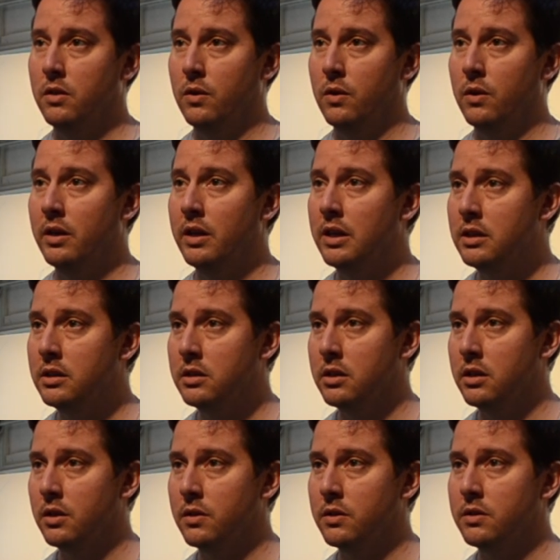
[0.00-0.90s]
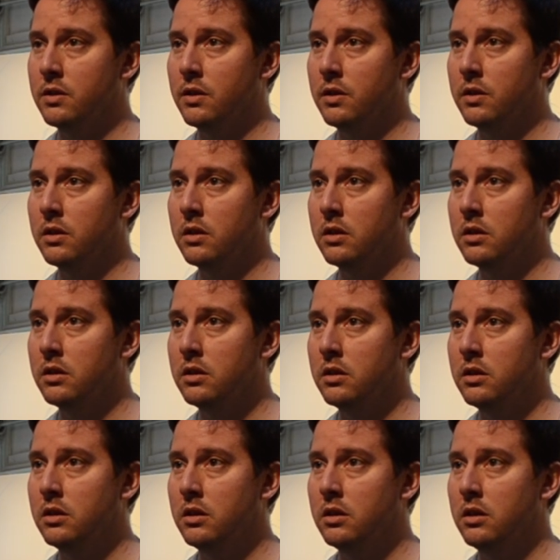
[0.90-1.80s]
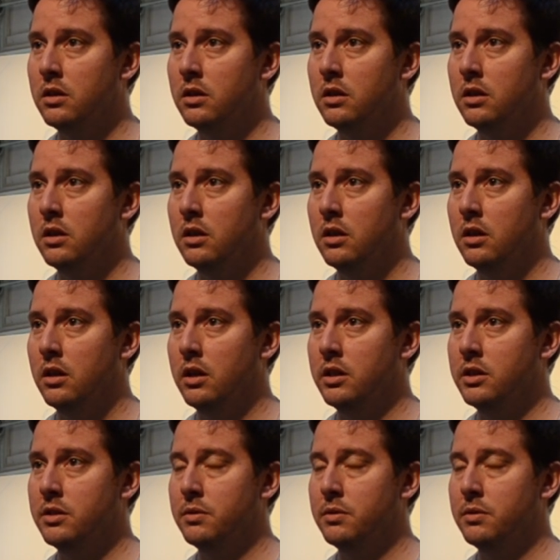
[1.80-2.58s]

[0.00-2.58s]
or in Sarasota is